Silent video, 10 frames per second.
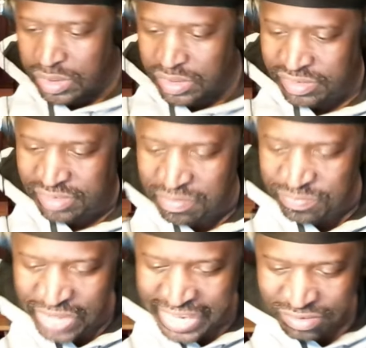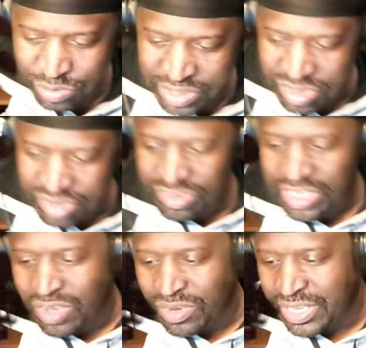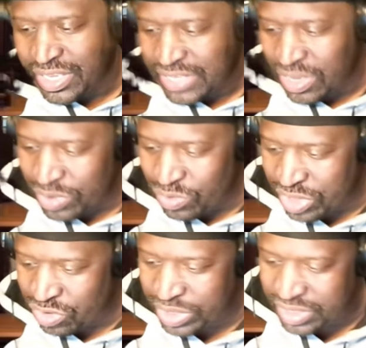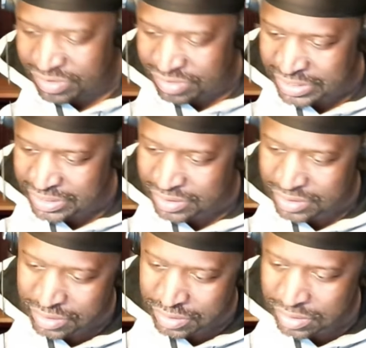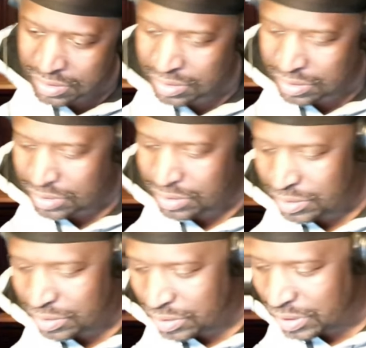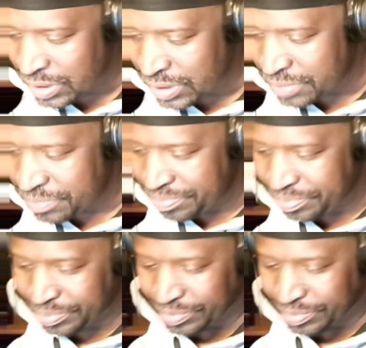Some fights we should see on here that we wish we could see. Um,